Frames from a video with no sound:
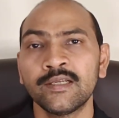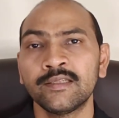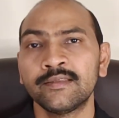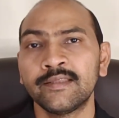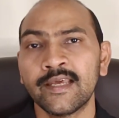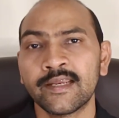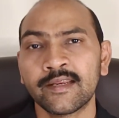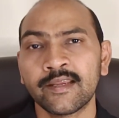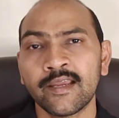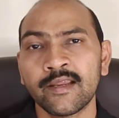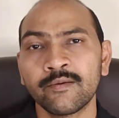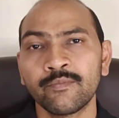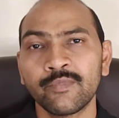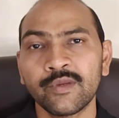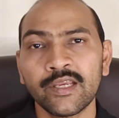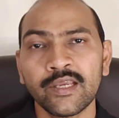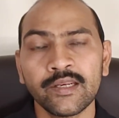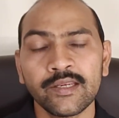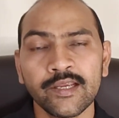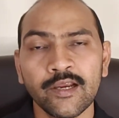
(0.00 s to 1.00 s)
There can be
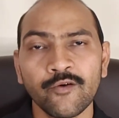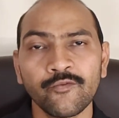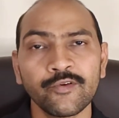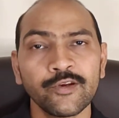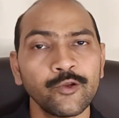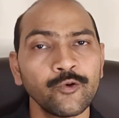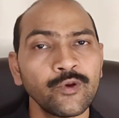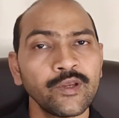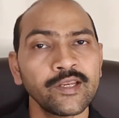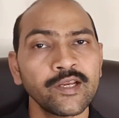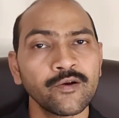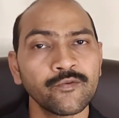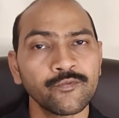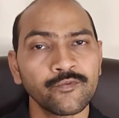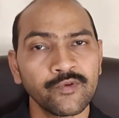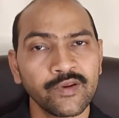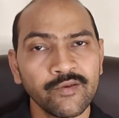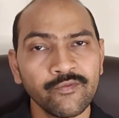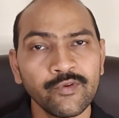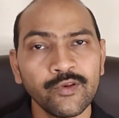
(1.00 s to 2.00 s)
new area of
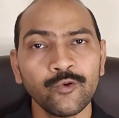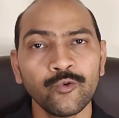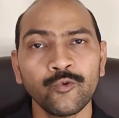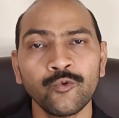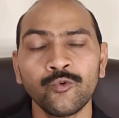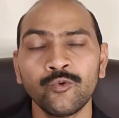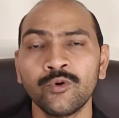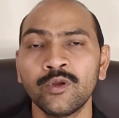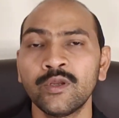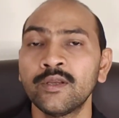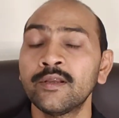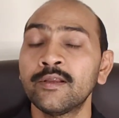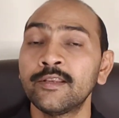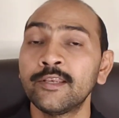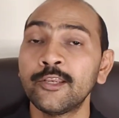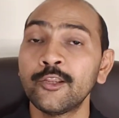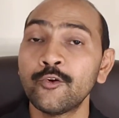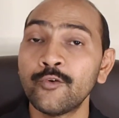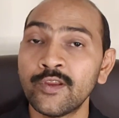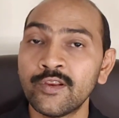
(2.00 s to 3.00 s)
revenue,
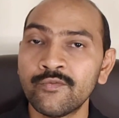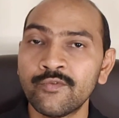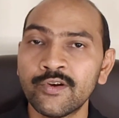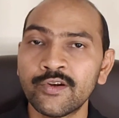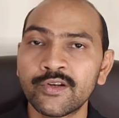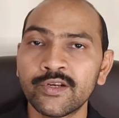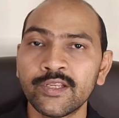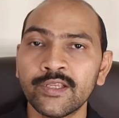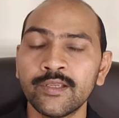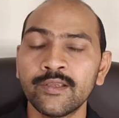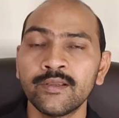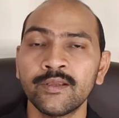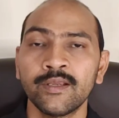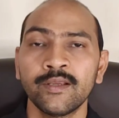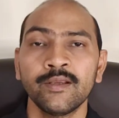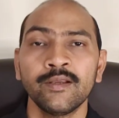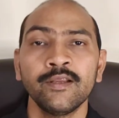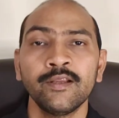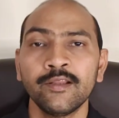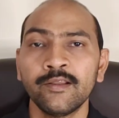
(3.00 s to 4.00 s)
new inventory,
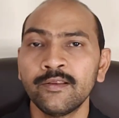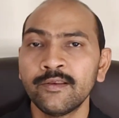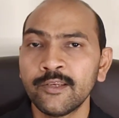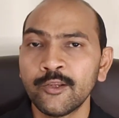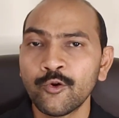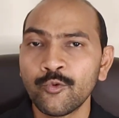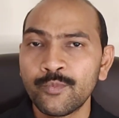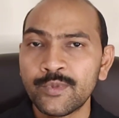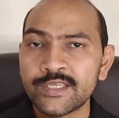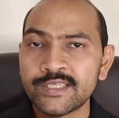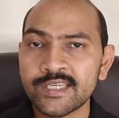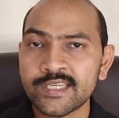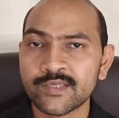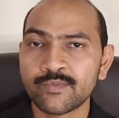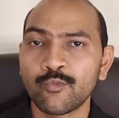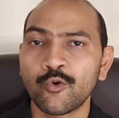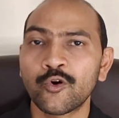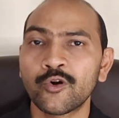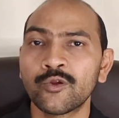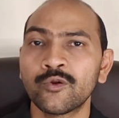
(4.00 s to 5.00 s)
new business
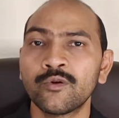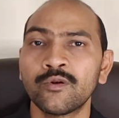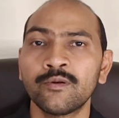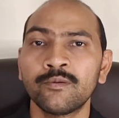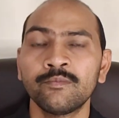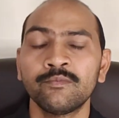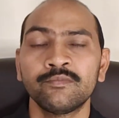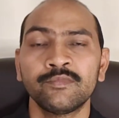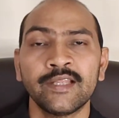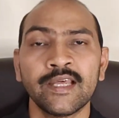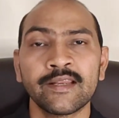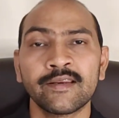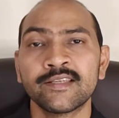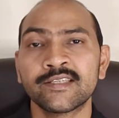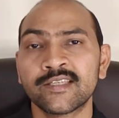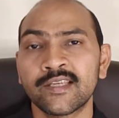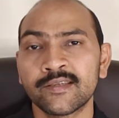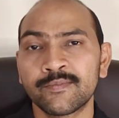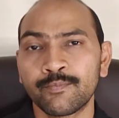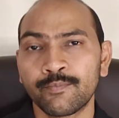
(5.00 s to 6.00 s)
model. There
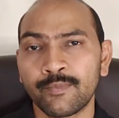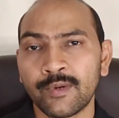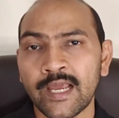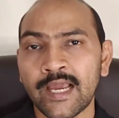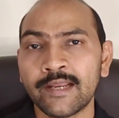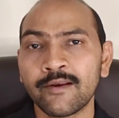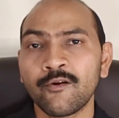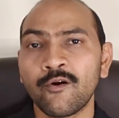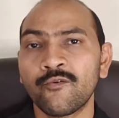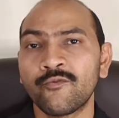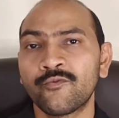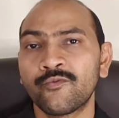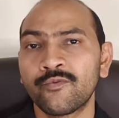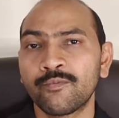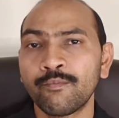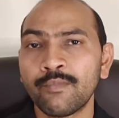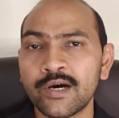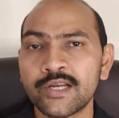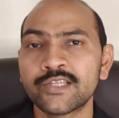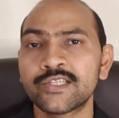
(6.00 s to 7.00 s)
is a plan of
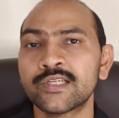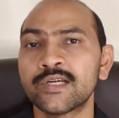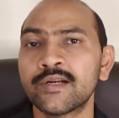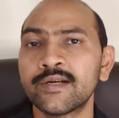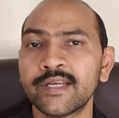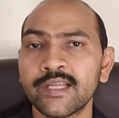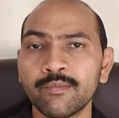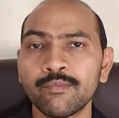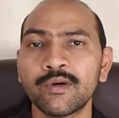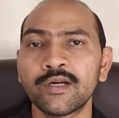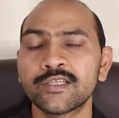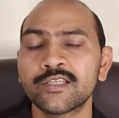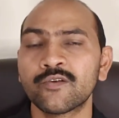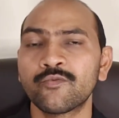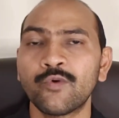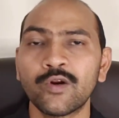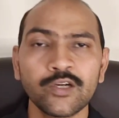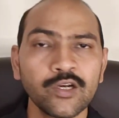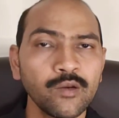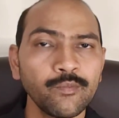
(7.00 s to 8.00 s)
merger, demerger,
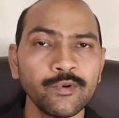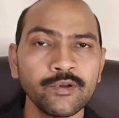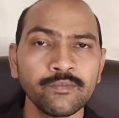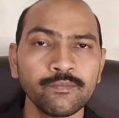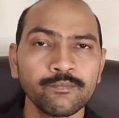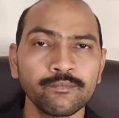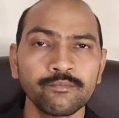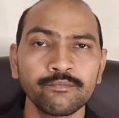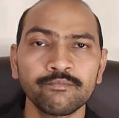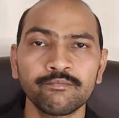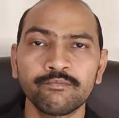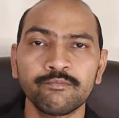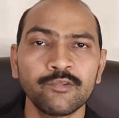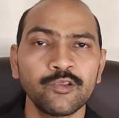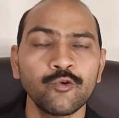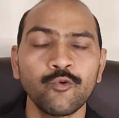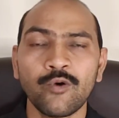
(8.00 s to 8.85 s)
whatever you